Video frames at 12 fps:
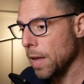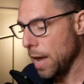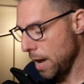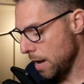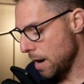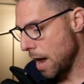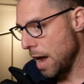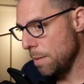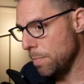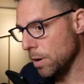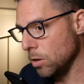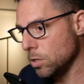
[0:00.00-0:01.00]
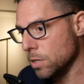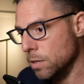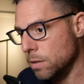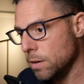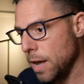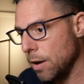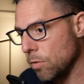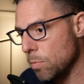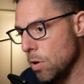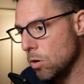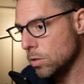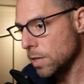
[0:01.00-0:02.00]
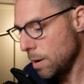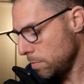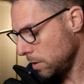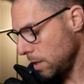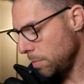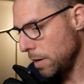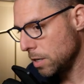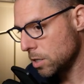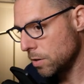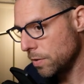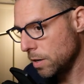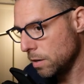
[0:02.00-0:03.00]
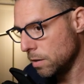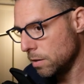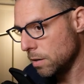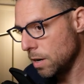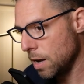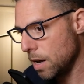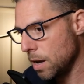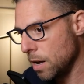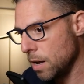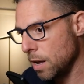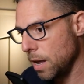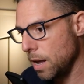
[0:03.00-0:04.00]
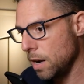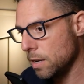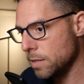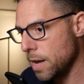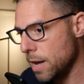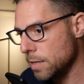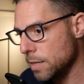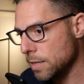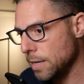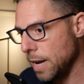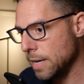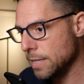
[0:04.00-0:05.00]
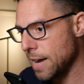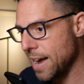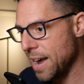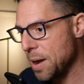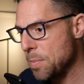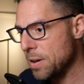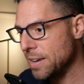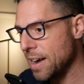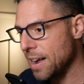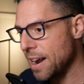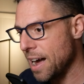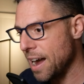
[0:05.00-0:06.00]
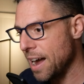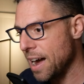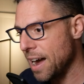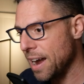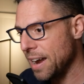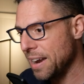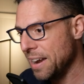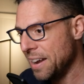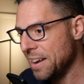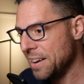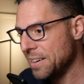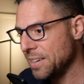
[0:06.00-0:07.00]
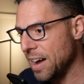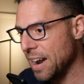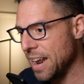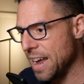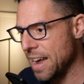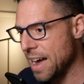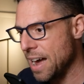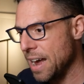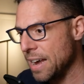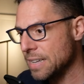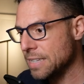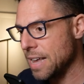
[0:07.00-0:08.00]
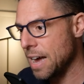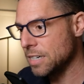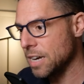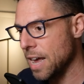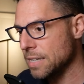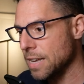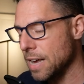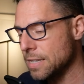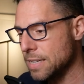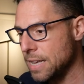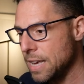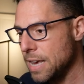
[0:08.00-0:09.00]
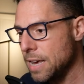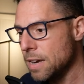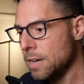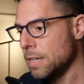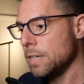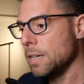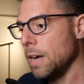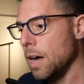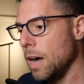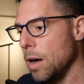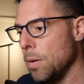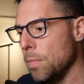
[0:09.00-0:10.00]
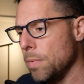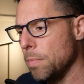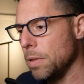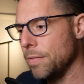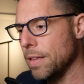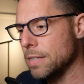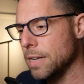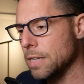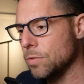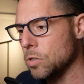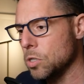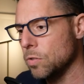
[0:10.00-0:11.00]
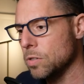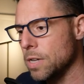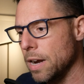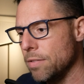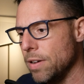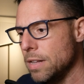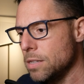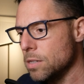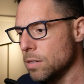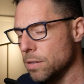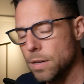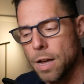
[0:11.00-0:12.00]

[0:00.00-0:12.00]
And I built a remote MCP server. Uh, it is at datetime.haihai.ai slash SSE. Um, I believe that stands for server side events.